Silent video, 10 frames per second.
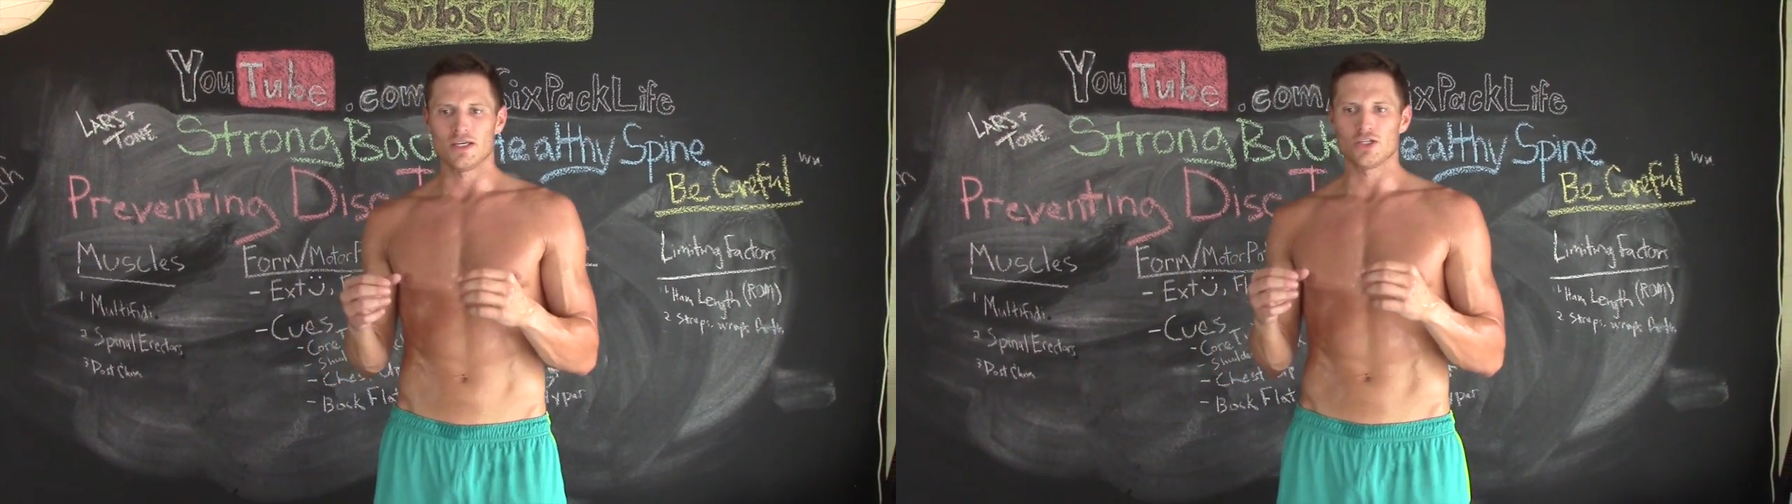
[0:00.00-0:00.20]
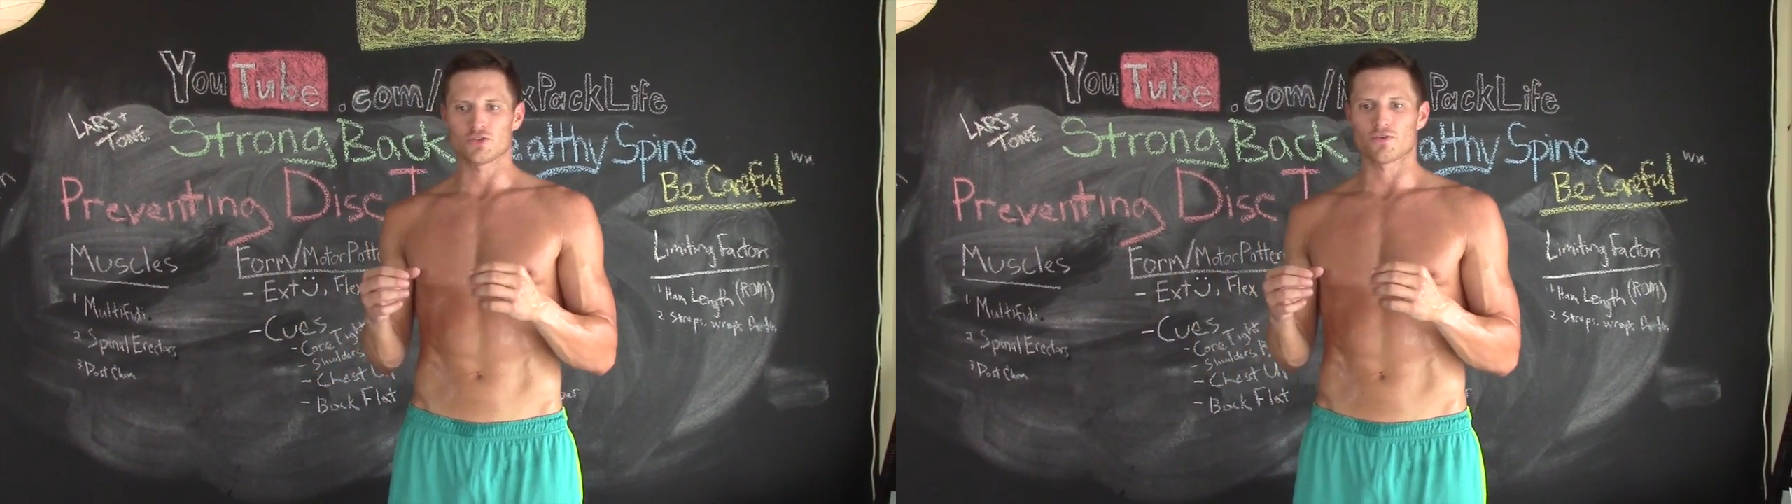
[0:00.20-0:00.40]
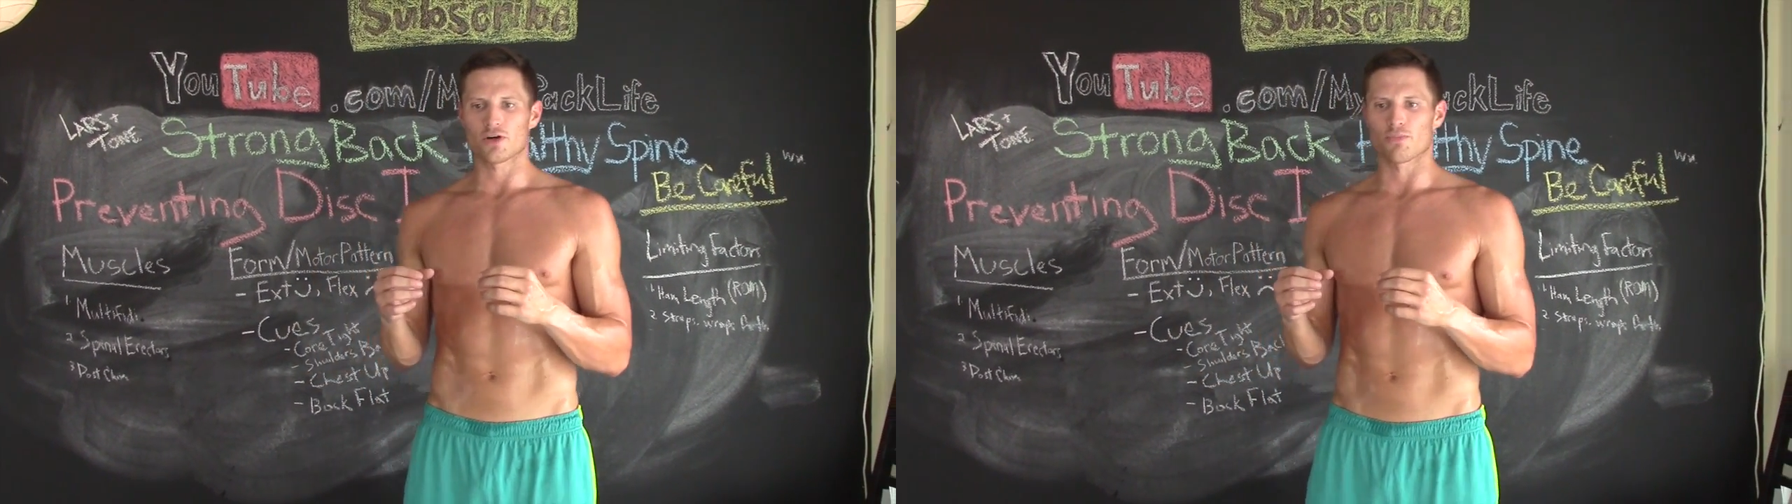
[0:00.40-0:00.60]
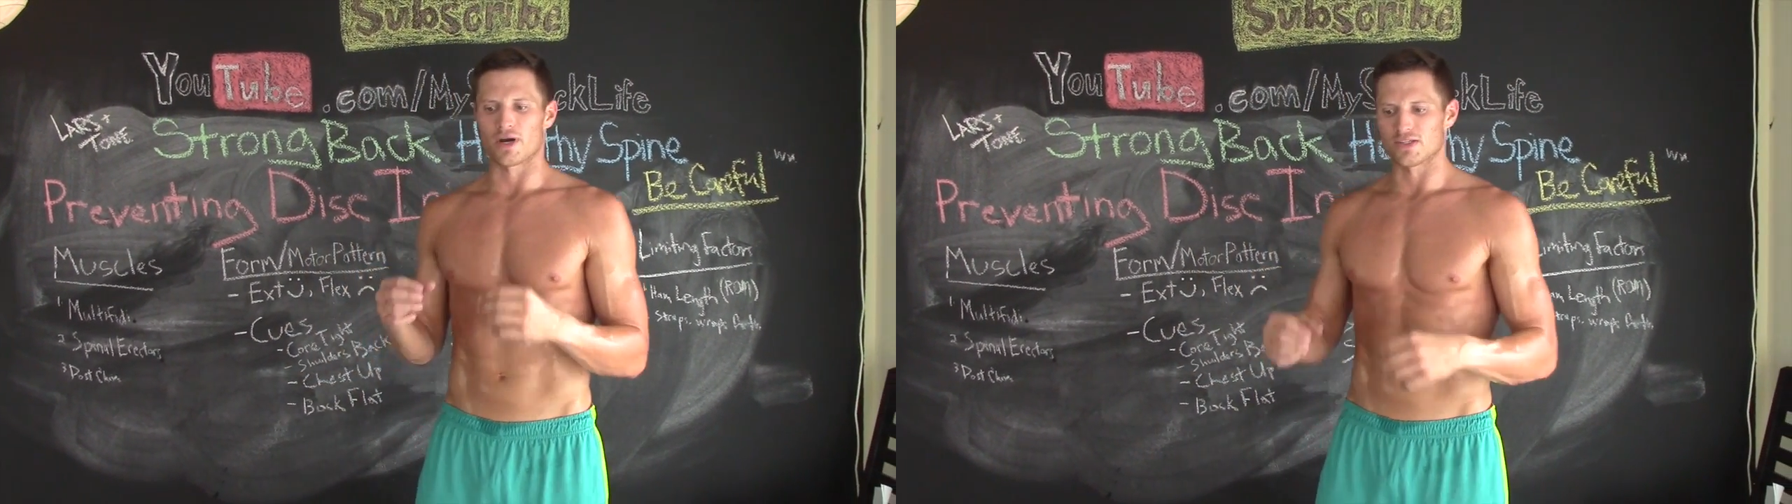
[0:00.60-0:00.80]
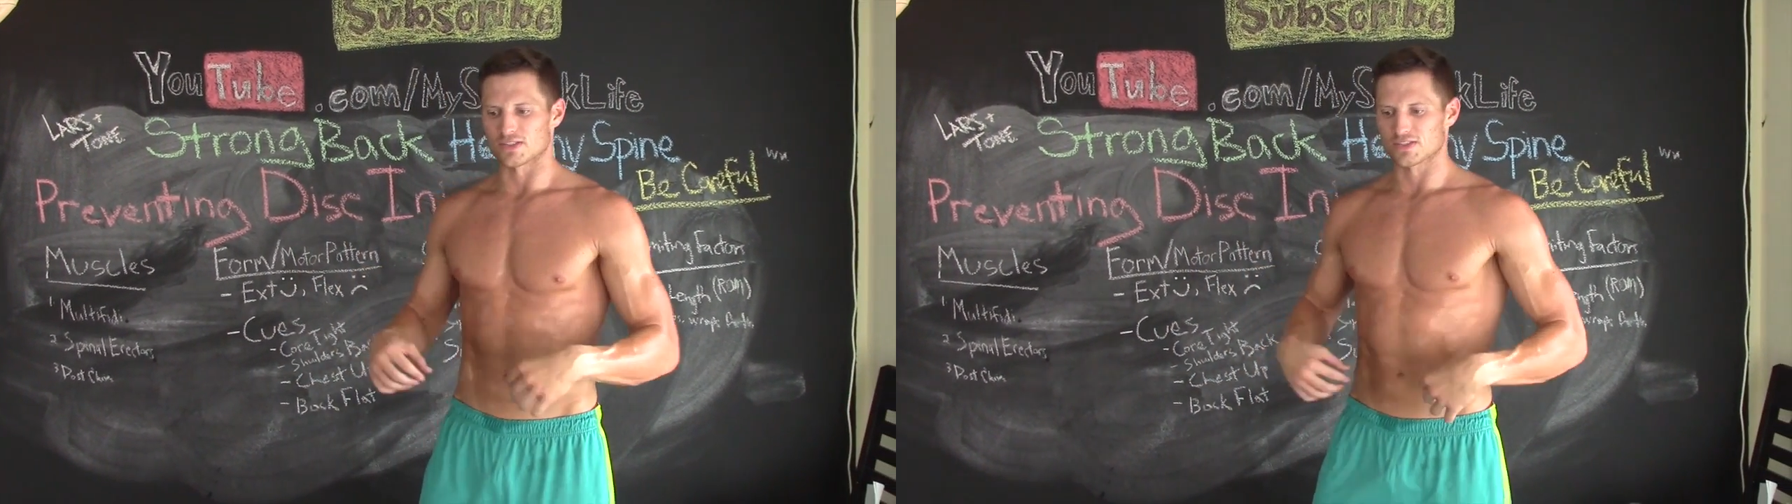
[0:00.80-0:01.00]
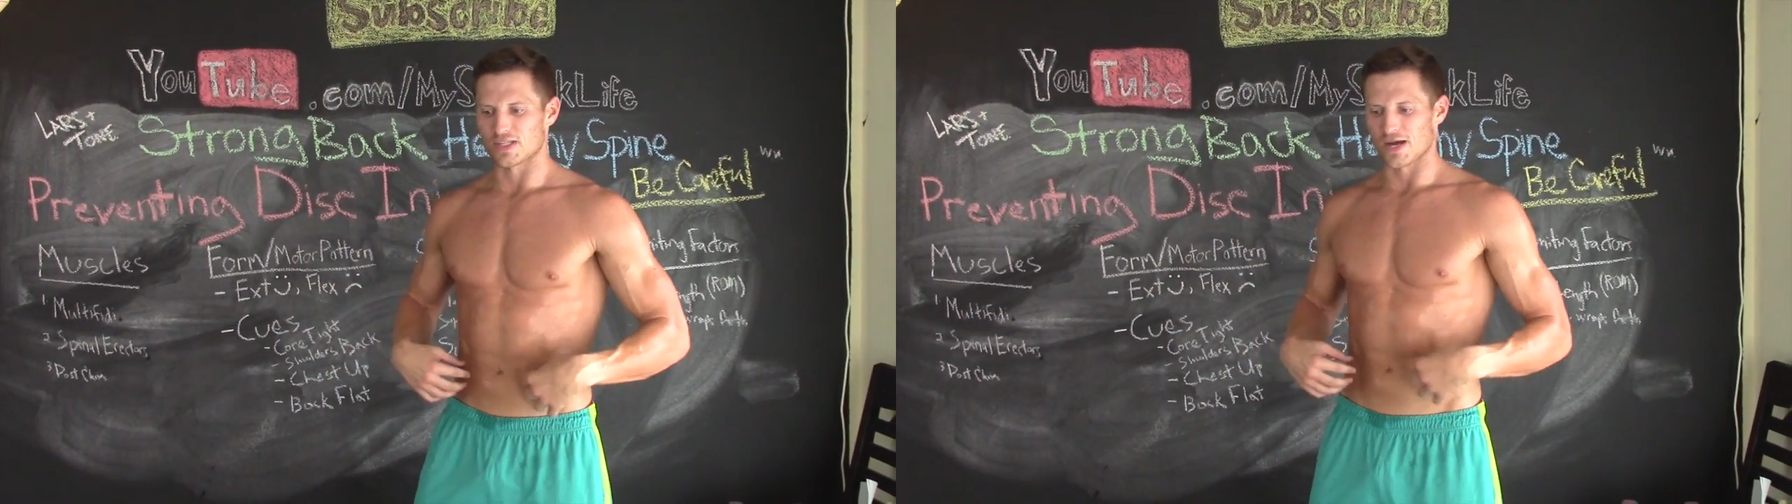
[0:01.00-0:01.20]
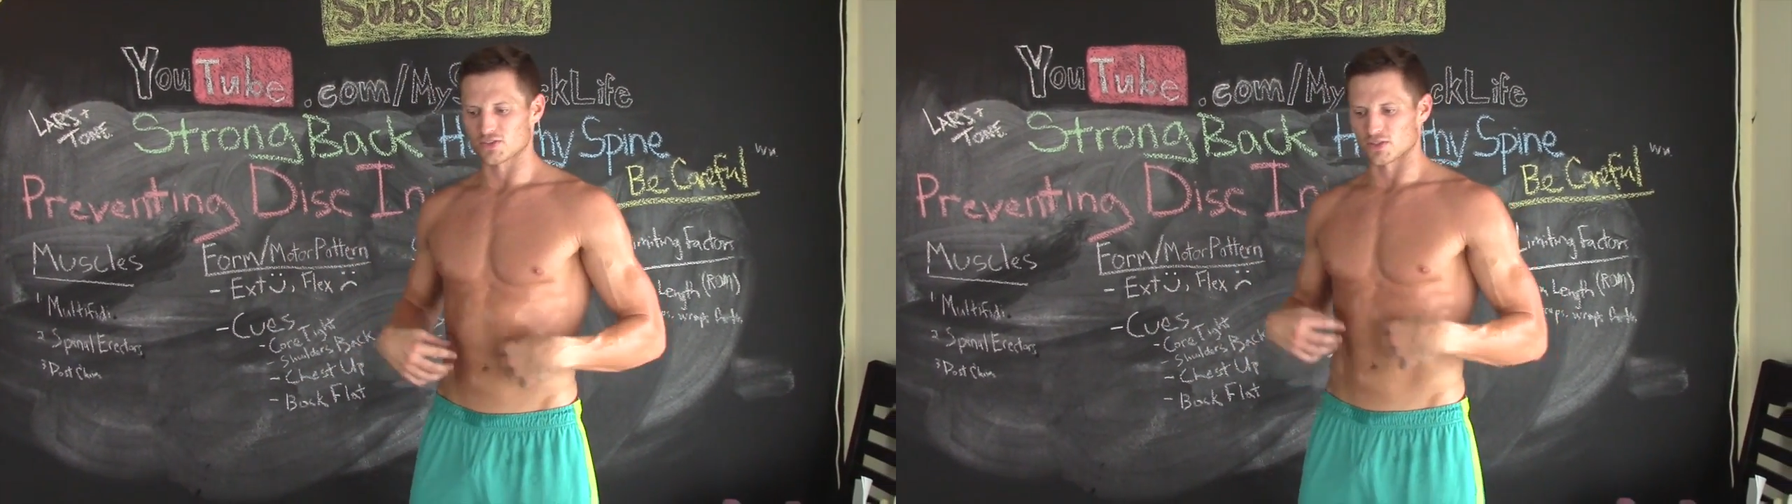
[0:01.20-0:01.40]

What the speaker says: each vertebrae as it stacks